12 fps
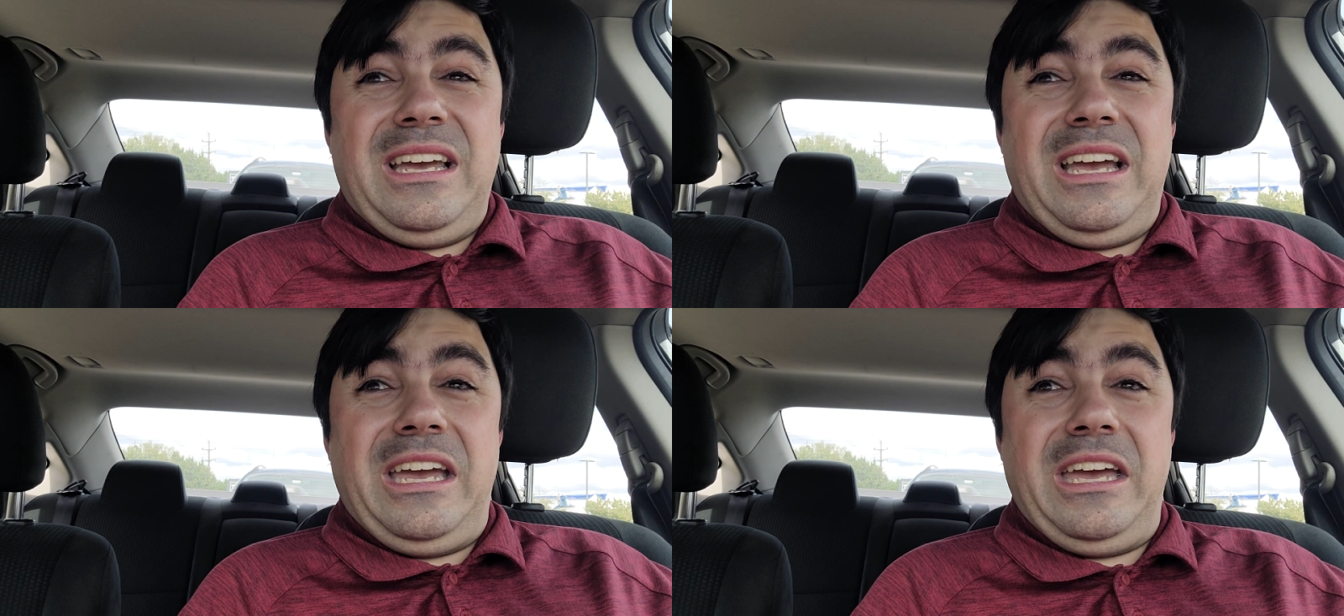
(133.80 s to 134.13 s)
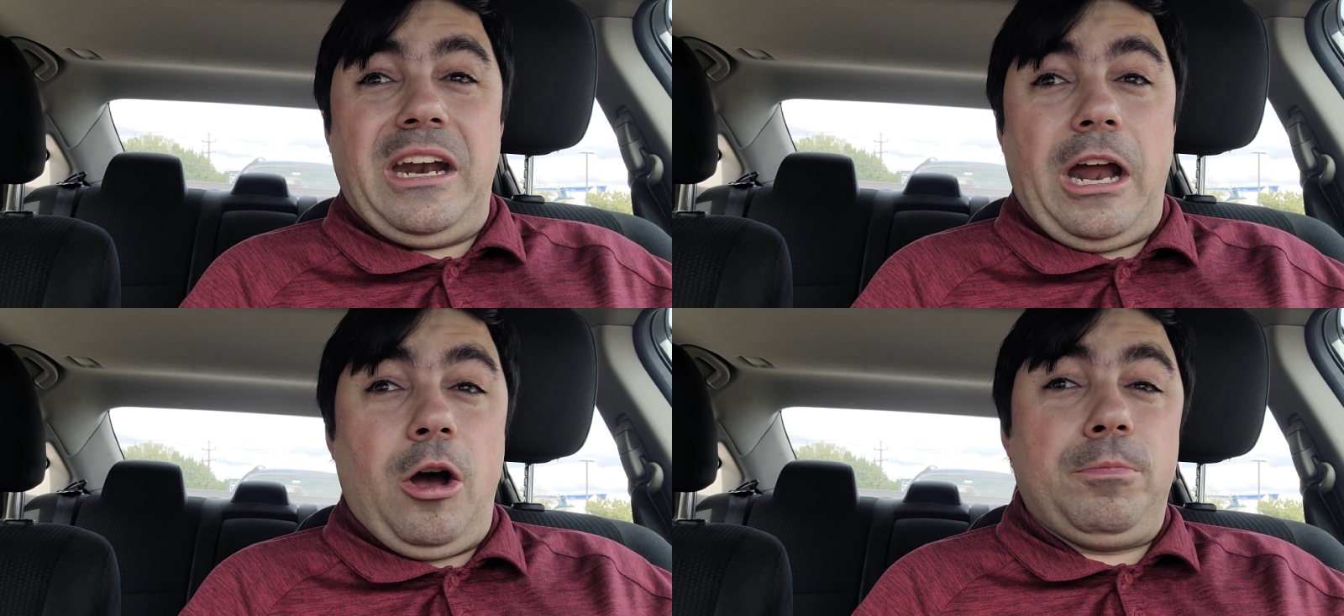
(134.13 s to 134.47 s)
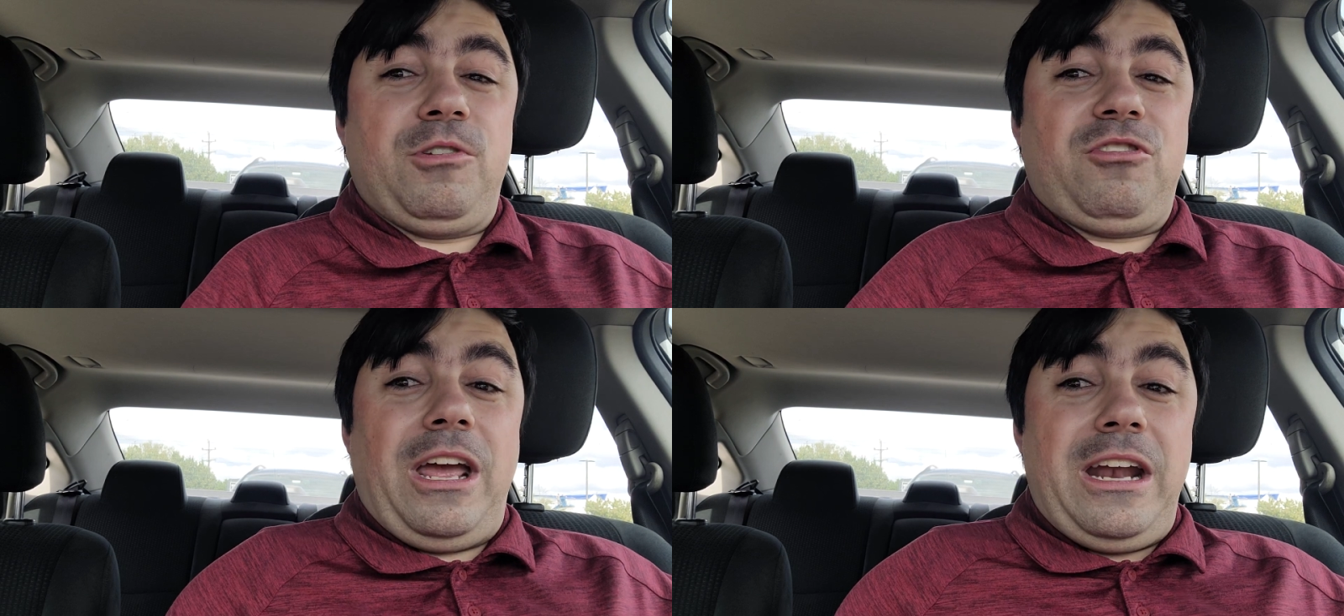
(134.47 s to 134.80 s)
And I hope
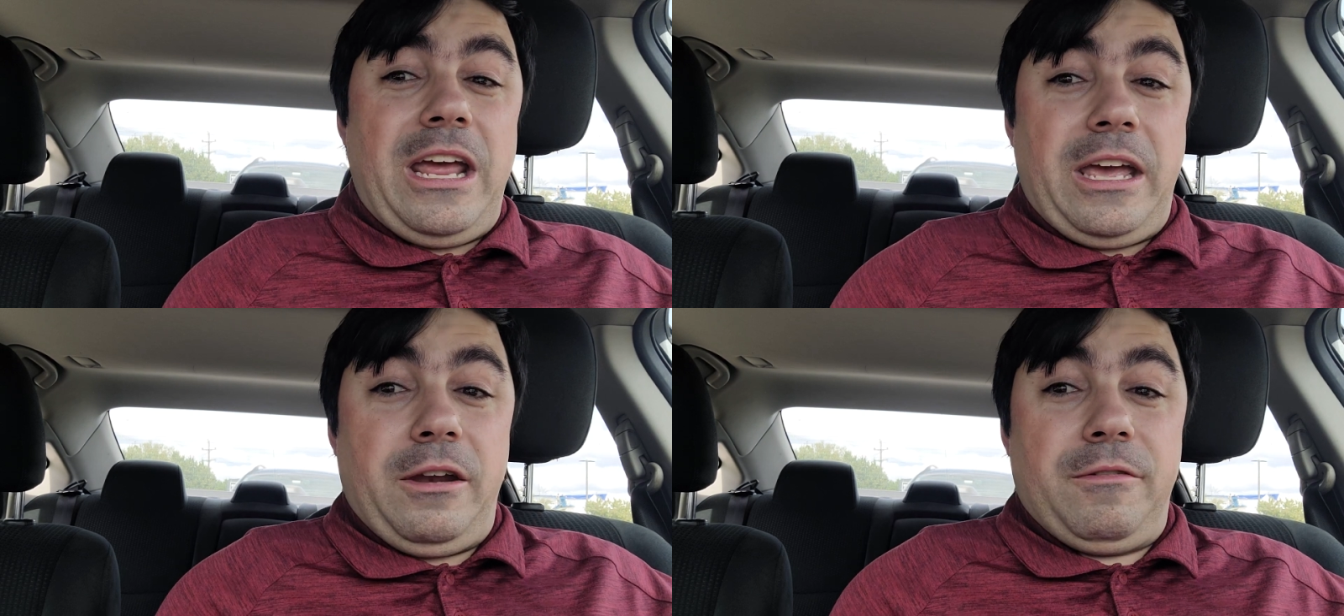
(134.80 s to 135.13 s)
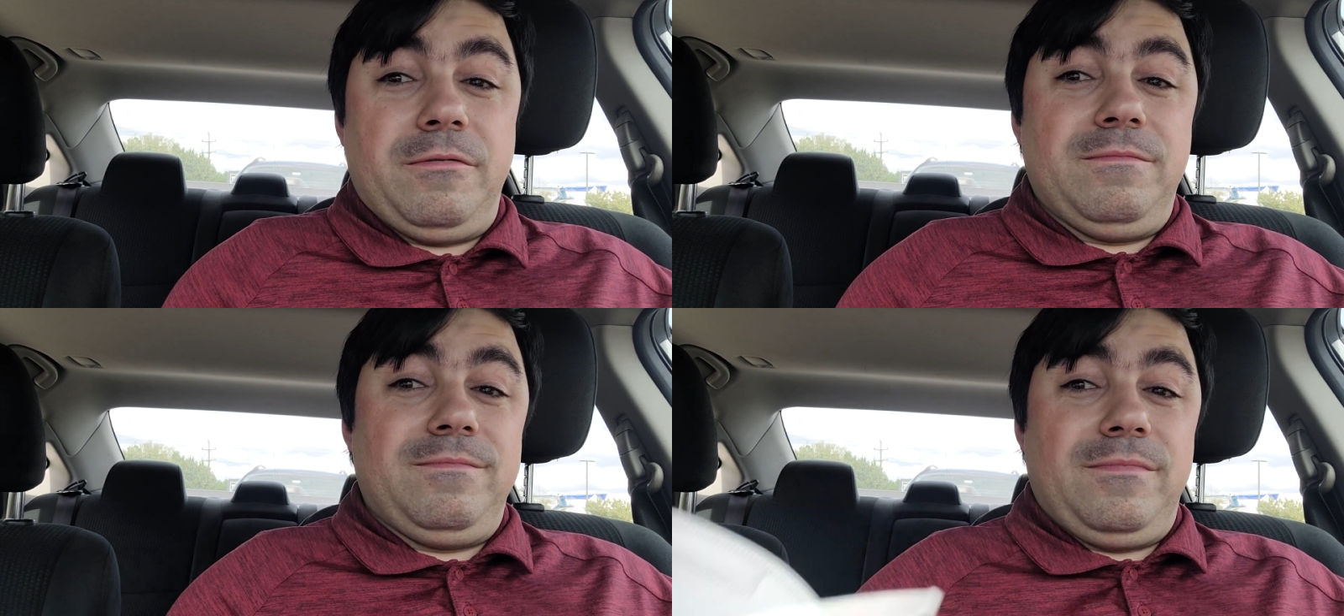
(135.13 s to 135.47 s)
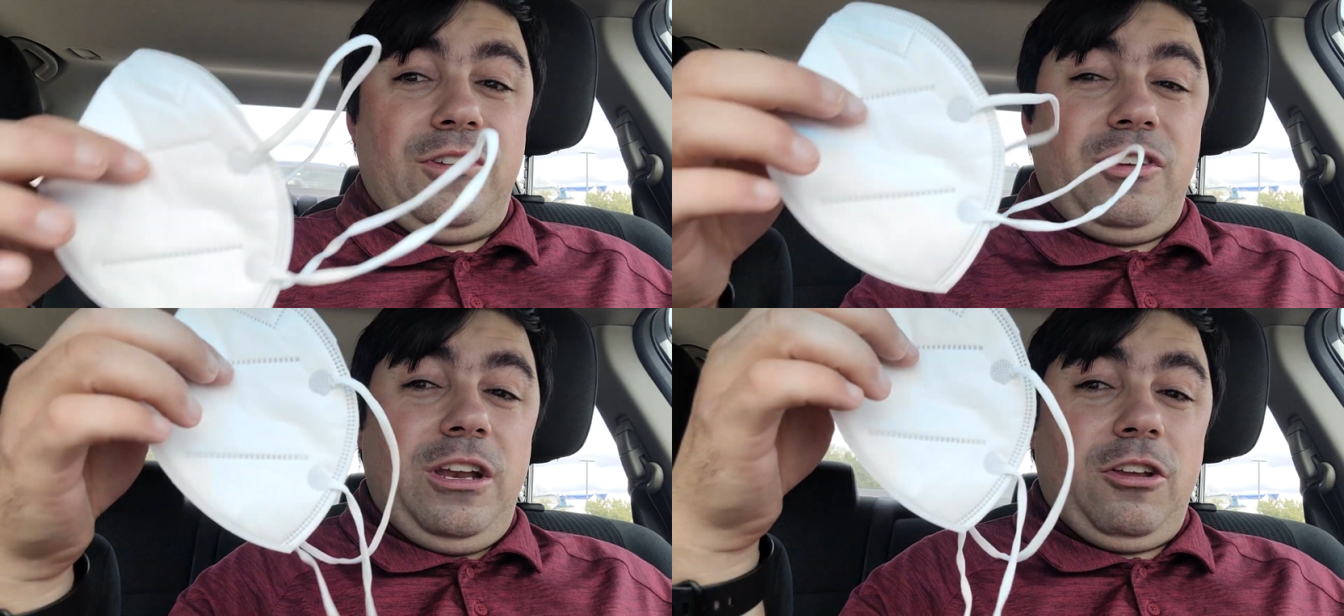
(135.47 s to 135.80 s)
to stay negative.
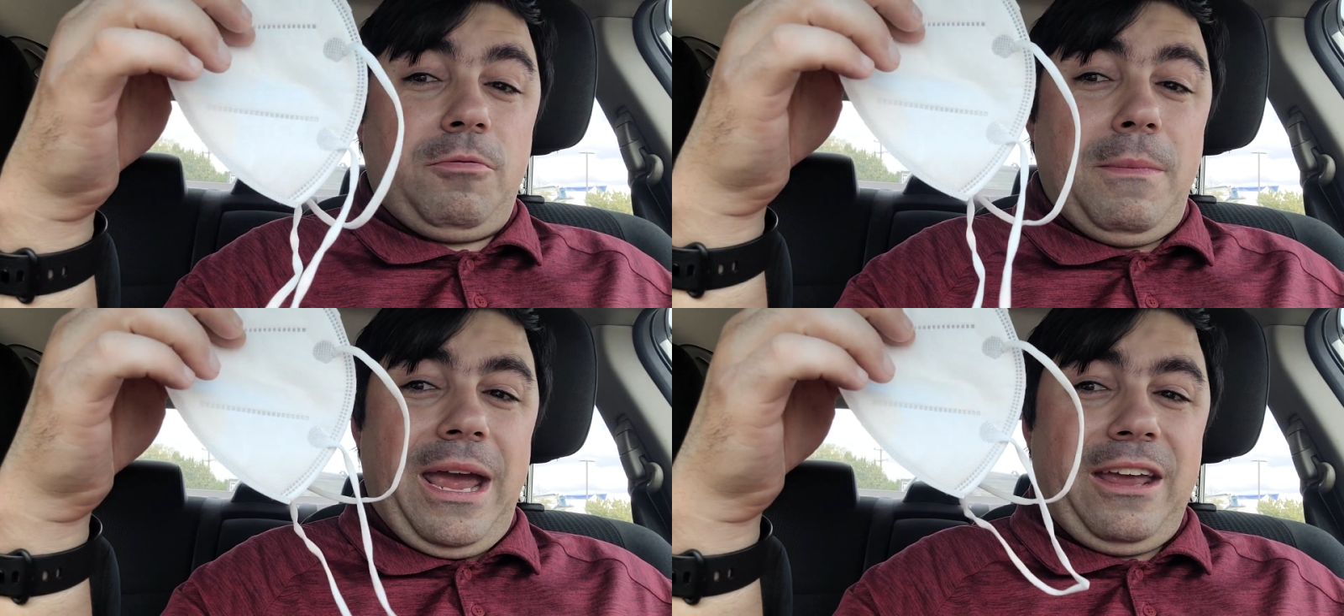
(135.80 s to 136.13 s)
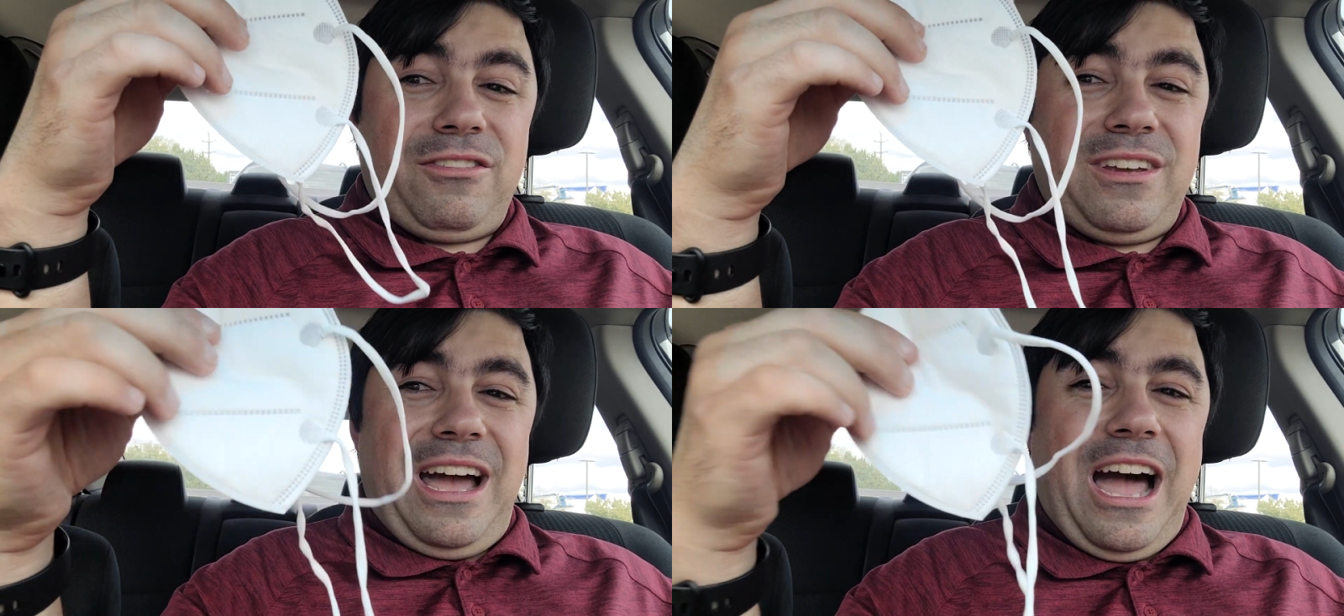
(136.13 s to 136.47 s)
See this mask?